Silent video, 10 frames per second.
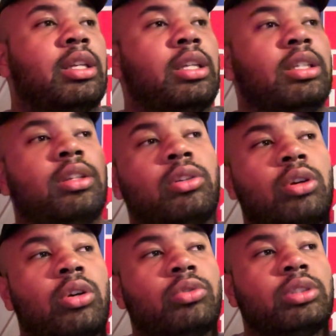he can
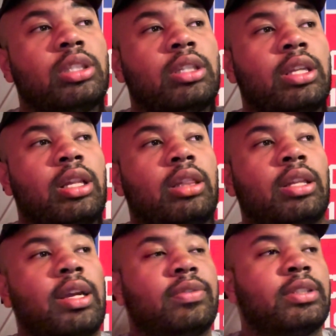go to the
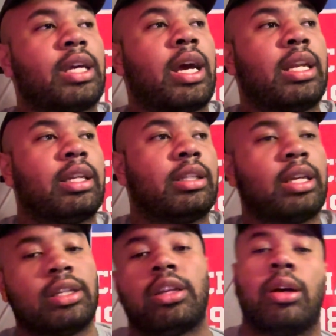left side and
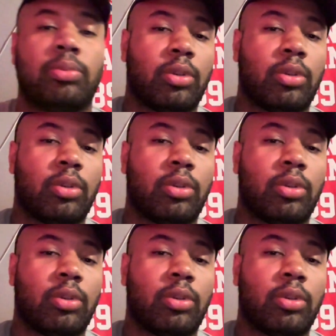lay it up,